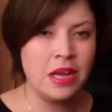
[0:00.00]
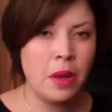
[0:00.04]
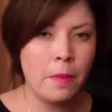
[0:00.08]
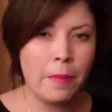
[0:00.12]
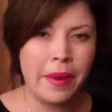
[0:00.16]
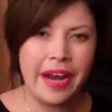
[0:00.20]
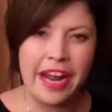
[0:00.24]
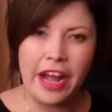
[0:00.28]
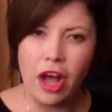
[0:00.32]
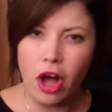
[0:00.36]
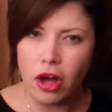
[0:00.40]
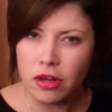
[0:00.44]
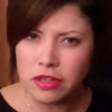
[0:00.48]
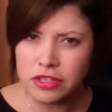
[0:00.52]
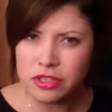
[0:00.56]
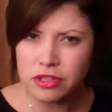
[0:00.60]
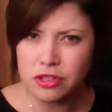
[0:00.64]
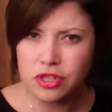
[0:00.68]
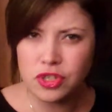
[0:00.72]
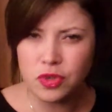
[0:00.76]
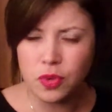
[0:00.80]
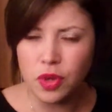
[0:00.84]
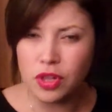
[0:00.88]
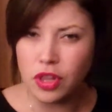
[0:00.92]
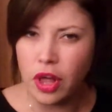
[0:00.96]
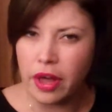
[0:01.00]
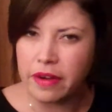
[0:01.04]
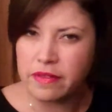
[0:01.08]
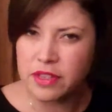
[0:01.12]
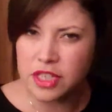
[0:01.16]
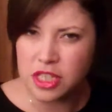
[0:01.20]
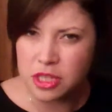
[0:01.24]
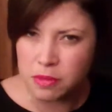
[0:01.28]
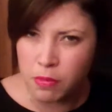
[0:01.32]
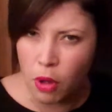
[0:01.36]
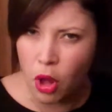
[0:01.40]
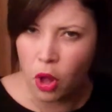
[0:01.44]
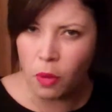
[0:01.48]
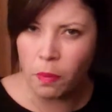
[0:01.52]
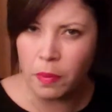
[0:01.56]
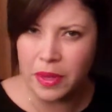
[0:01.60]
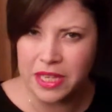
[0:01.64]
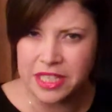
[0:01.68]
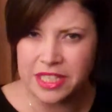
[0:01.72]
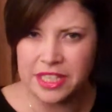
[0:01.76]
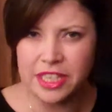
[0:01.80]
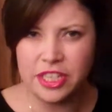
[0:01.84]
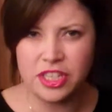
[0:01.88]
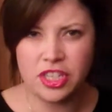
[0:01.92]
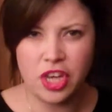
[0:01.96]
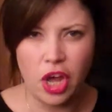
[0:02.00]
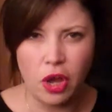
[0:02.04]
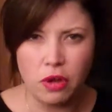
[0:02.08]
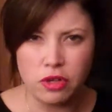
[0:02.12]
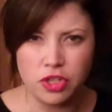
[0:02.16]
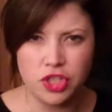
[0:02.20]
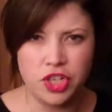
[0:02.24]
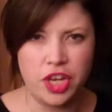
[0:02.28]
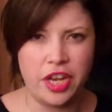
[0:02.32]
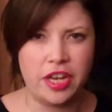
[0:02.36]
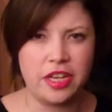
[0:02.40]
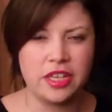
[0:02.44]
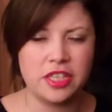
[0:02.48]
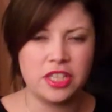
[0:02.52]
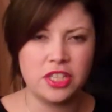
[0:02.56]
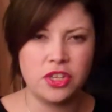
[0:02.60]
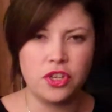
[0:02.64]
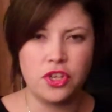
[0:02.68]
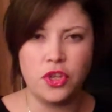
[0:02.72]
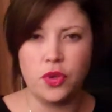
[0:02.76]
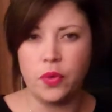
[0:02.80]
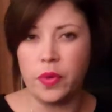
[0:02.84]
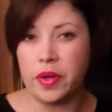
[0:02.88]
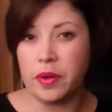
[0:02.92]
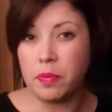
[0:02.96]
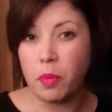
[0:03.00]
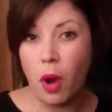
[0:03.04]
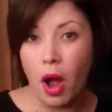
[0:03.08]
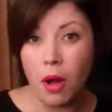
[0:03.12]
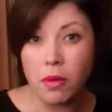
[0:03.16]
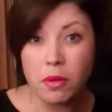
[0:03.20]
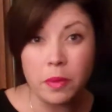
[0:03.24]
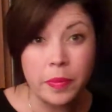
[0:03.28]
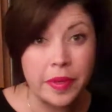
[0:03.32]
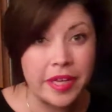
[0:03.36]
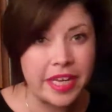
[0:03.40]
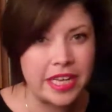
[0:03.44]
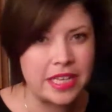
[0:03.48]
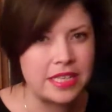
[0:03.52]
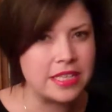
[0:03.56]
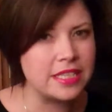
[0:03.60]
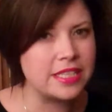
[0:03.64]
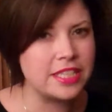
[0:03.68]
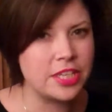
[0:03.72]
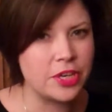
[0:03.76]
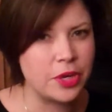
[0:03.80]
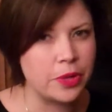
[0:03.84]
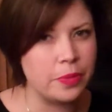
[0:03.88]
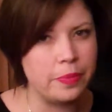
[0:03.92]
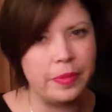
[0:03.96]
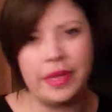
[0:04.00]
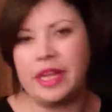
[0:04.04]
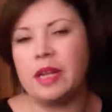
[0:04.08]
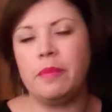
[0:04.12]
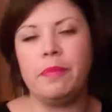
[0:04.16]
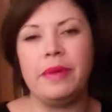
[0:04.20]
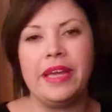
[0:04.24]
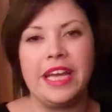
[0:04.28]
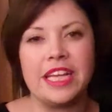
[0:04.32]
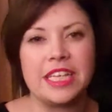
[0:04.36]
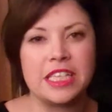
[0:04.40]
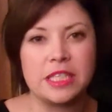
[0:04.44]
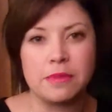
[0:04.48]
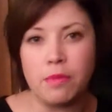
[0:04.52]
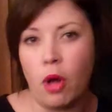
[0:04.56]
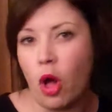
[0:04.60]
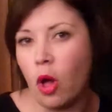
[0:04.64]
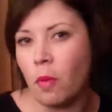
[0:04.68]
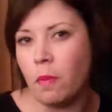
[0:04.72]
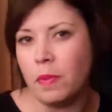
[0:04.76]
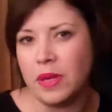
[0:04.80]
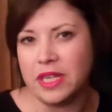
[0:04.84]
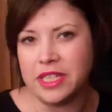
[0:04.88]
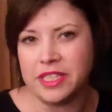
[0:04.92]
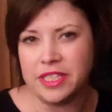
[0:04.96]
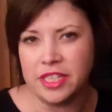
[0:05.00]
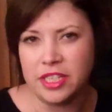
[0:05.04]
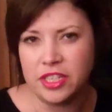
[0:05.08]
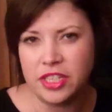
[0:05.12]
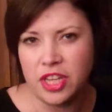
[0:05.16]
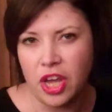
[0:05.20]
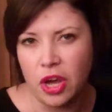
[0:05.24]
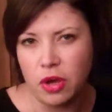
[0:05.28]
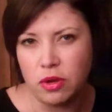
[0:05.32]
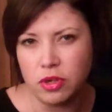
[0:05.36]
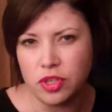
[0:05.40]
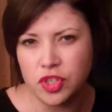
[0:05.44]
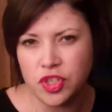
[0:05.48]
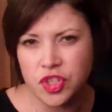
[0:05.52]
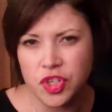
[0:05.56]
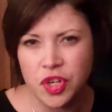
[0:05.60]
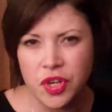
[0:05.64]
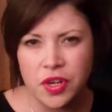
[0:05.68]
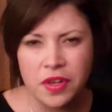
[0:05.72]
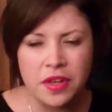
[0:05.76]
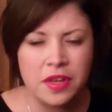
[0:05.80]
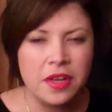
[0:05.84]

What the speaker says: But I also do a lot of small business coaching, so you would probably consider me to be a small business coach.